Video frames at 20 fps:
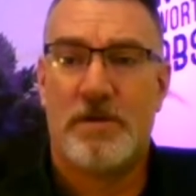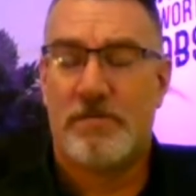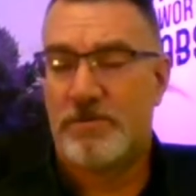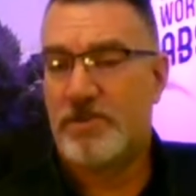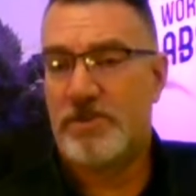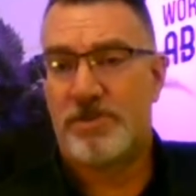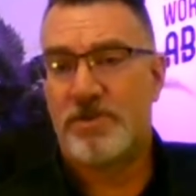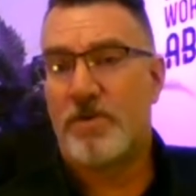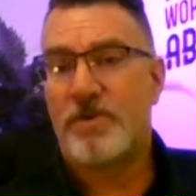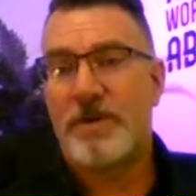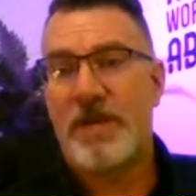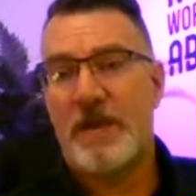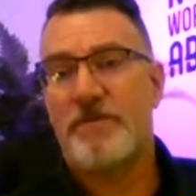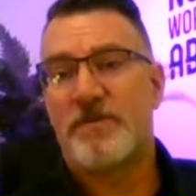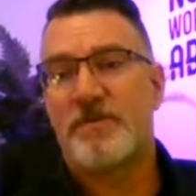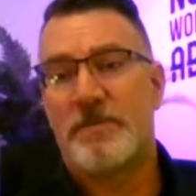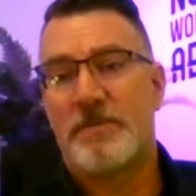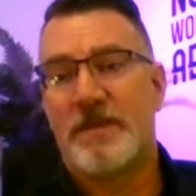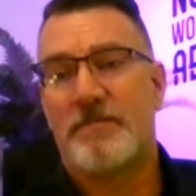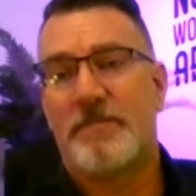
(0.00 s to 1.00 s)
It's just okay
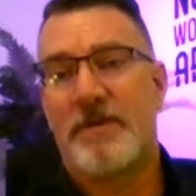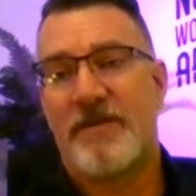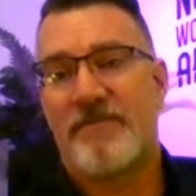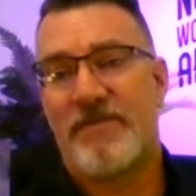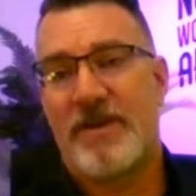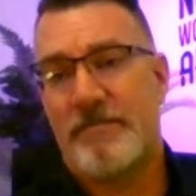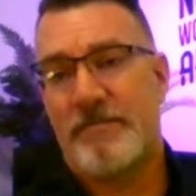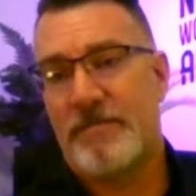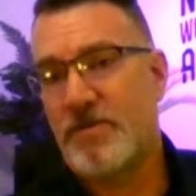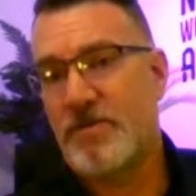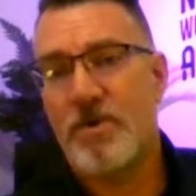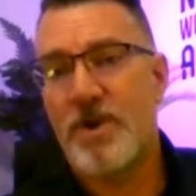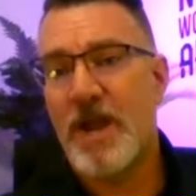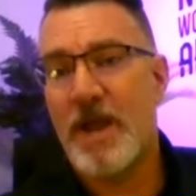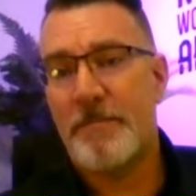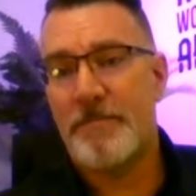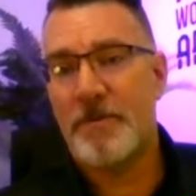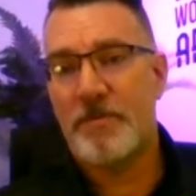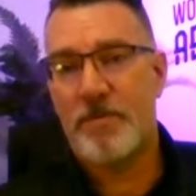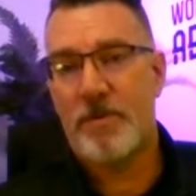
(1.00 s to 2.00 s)
with me and my family. We're
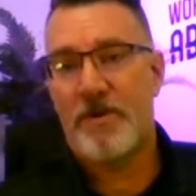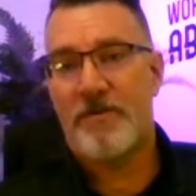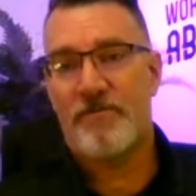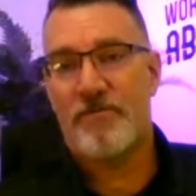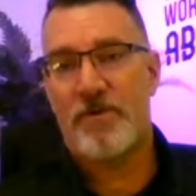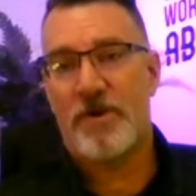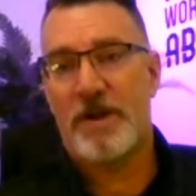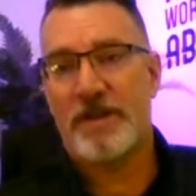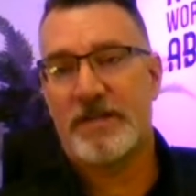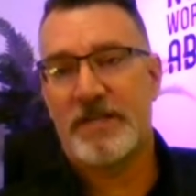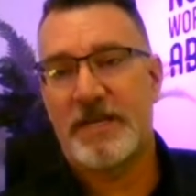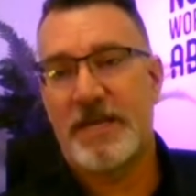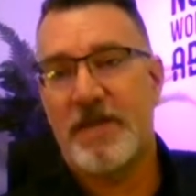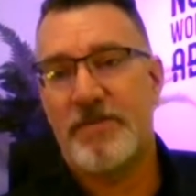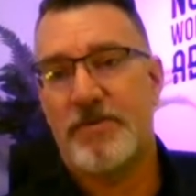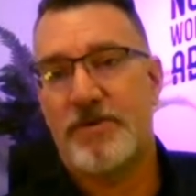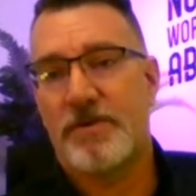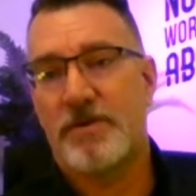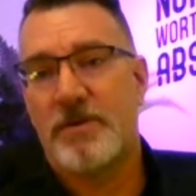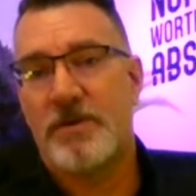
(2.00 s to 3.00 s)
happy wherever we're at
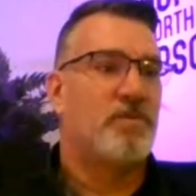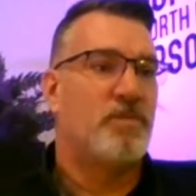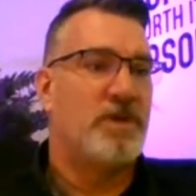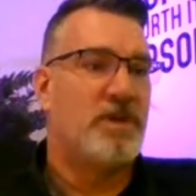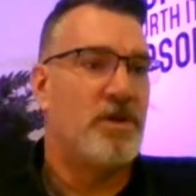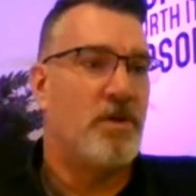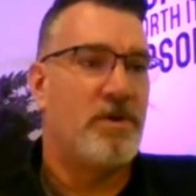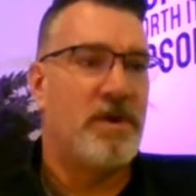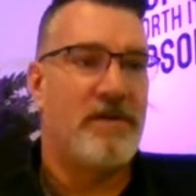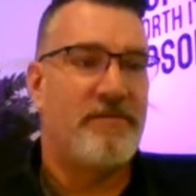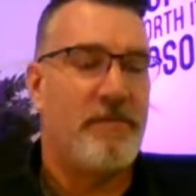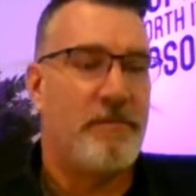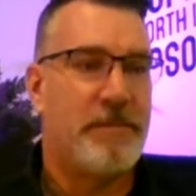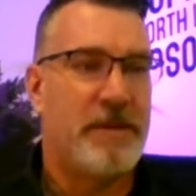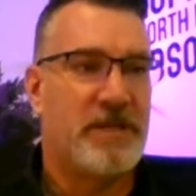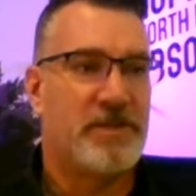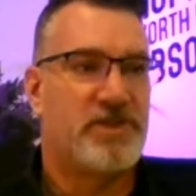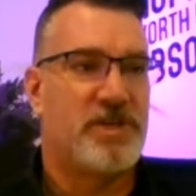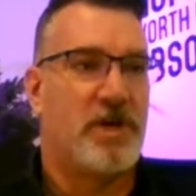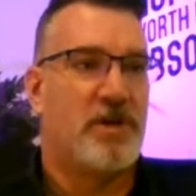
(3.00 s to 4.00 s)
together. We don't have a
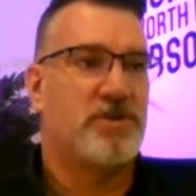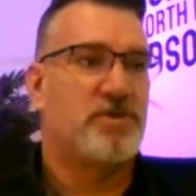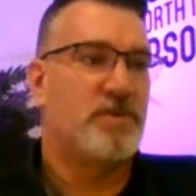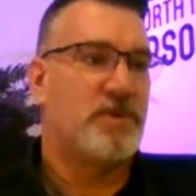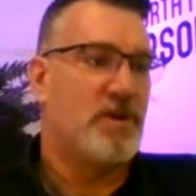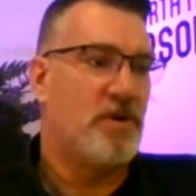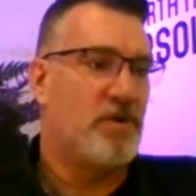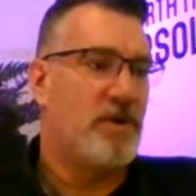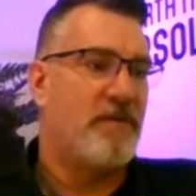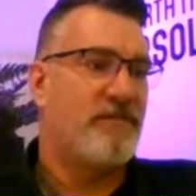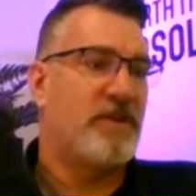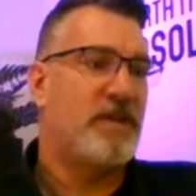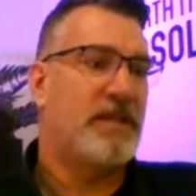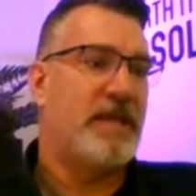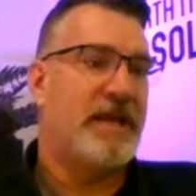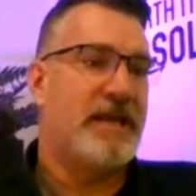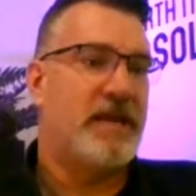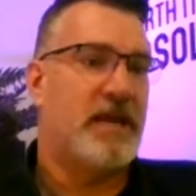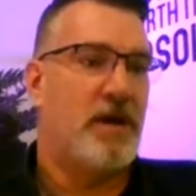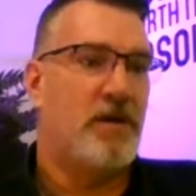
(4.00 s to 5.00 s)
beach house. We don't have a
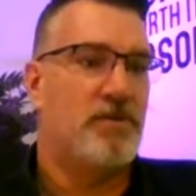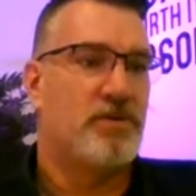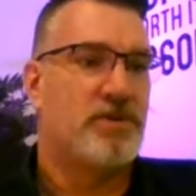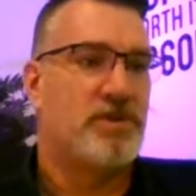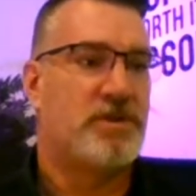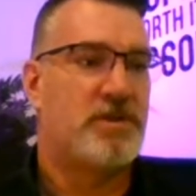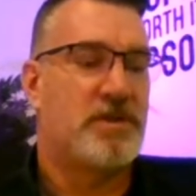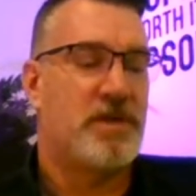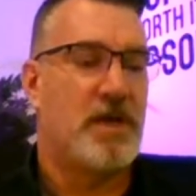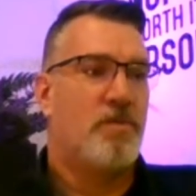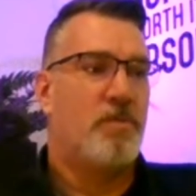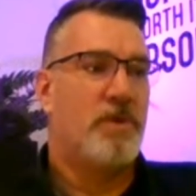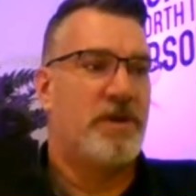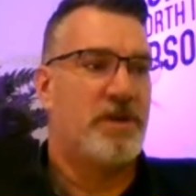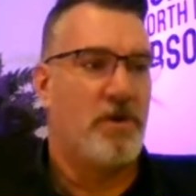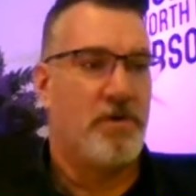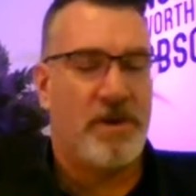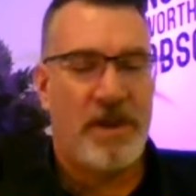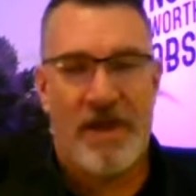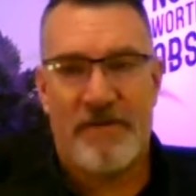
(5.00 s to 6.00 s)
lake house. We
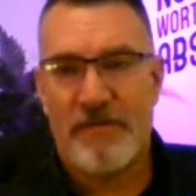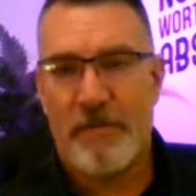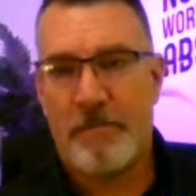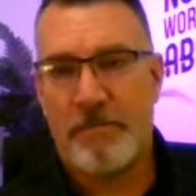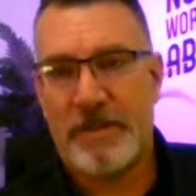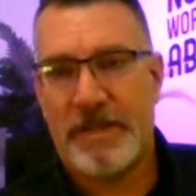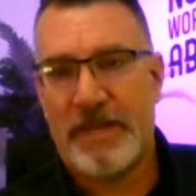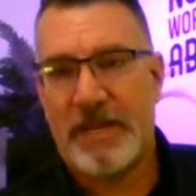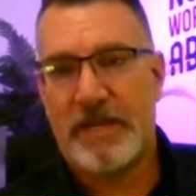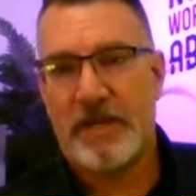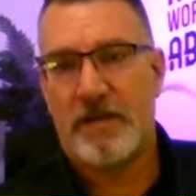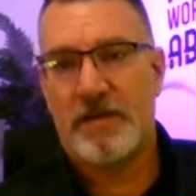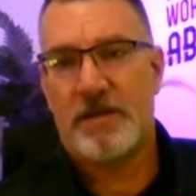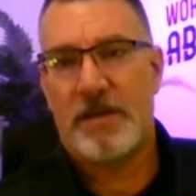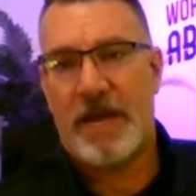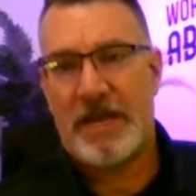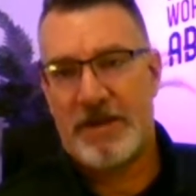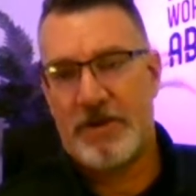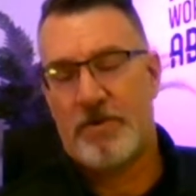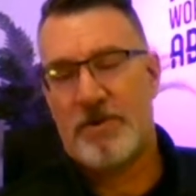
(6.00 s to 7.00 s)
don't have a
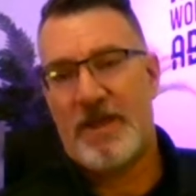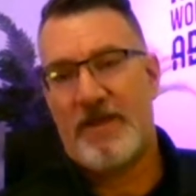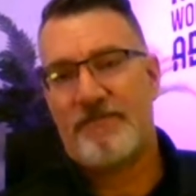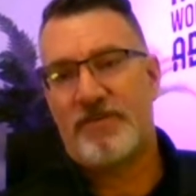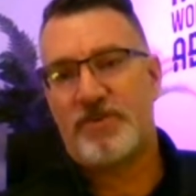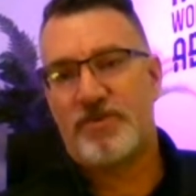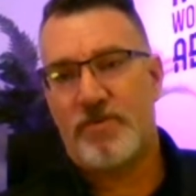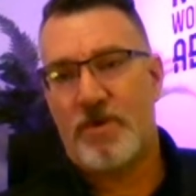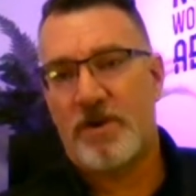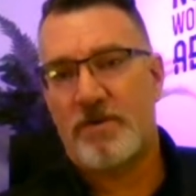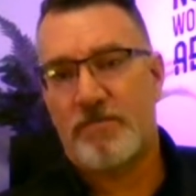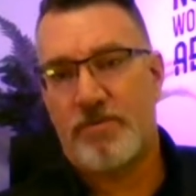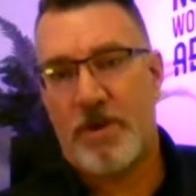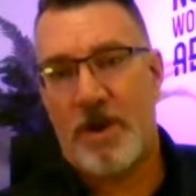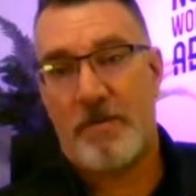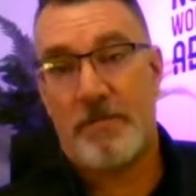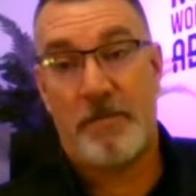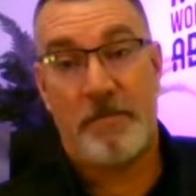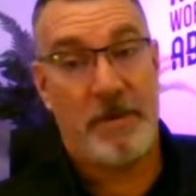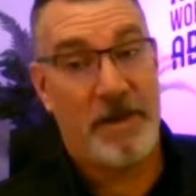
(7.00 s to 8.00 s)
plane. I don't have a drug
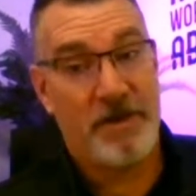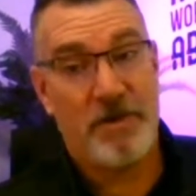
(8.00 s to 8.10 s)
problem.